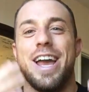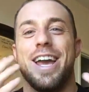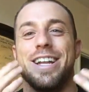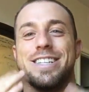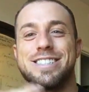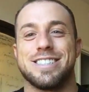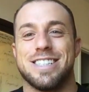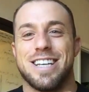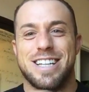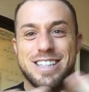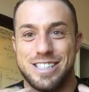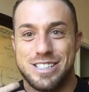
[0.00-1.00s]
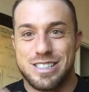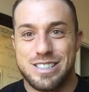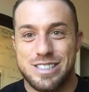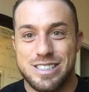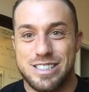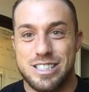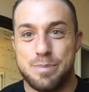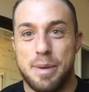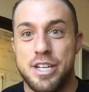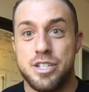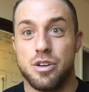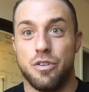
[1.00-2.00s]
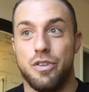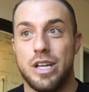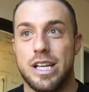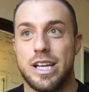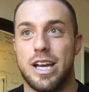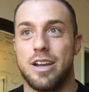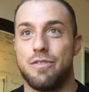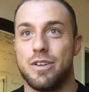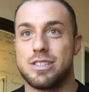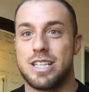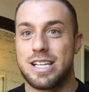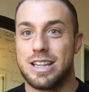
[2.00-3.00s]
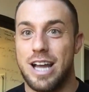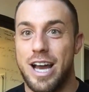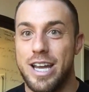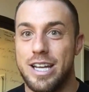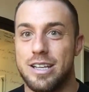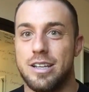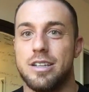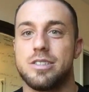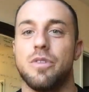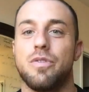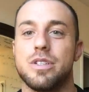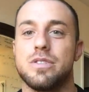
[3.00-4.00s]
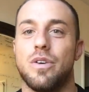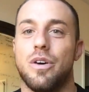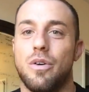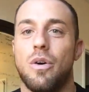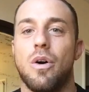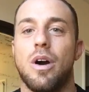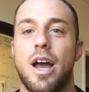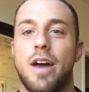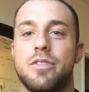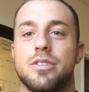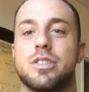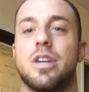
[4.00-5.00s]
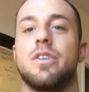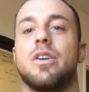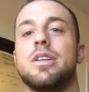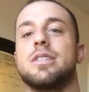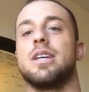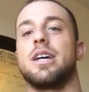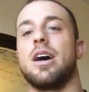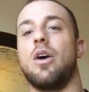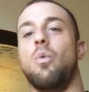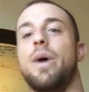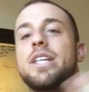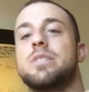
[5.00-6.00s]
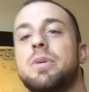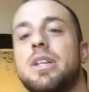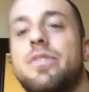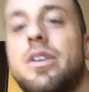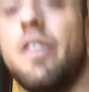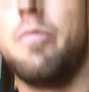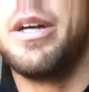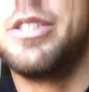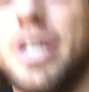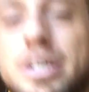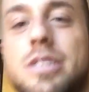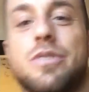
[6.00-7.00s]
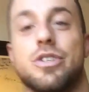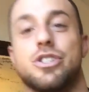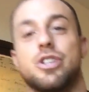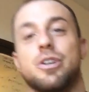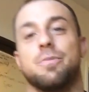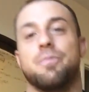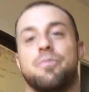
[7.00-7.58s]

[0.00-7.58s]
And it's like this spatial feeling. It kind of feels like light. So first of all, after discovering all this, like, a weight's been lifted off my chest for sure.